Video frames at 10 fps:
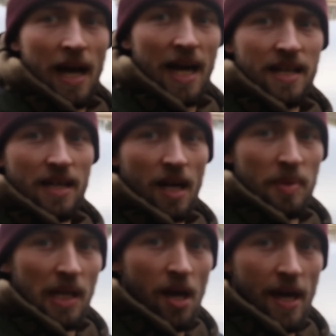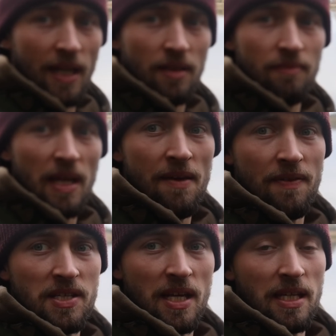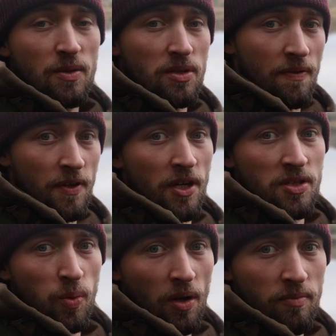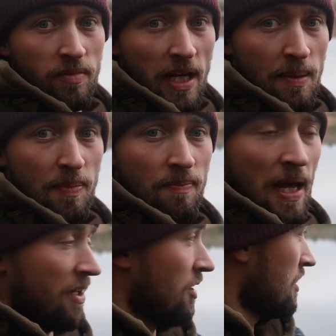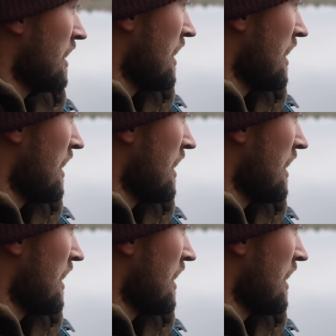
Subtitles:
And I'd be lying if I said this was the first one that he'd had on.